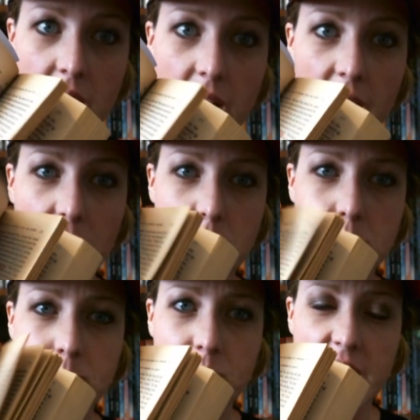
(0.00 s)

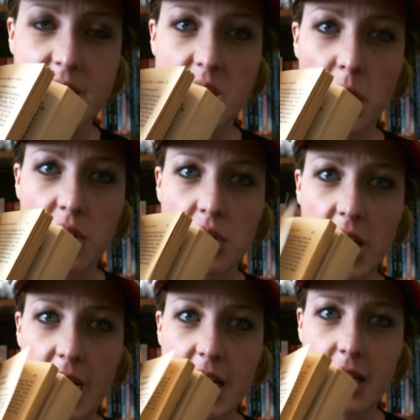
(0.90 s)
and some
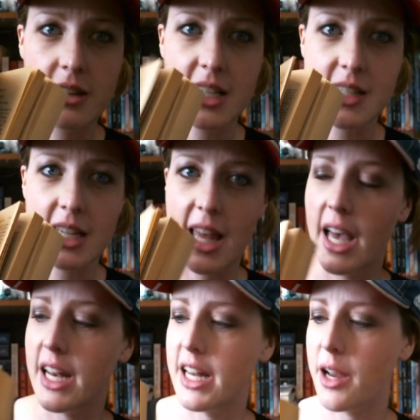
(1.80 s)
underlining and things like
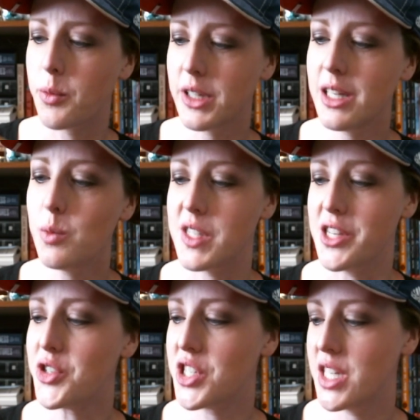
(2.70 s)
that, and I really was
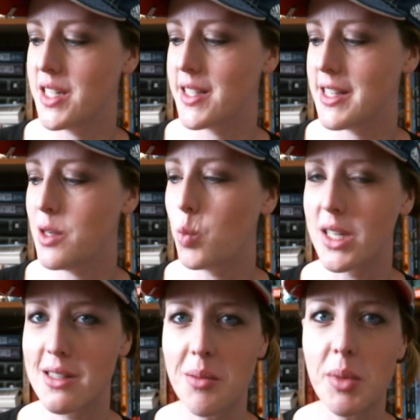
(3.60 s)
interested to see
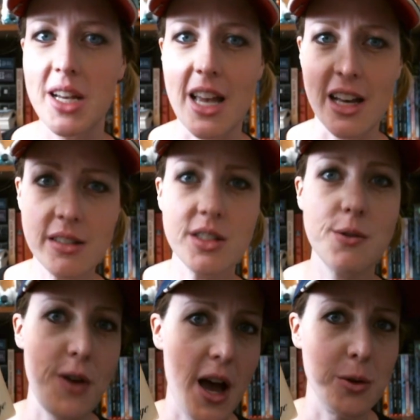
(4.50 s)
what somebody else
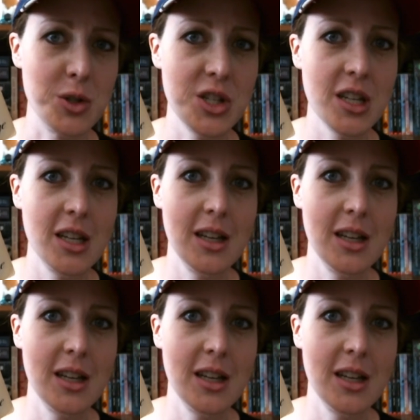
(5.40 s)
found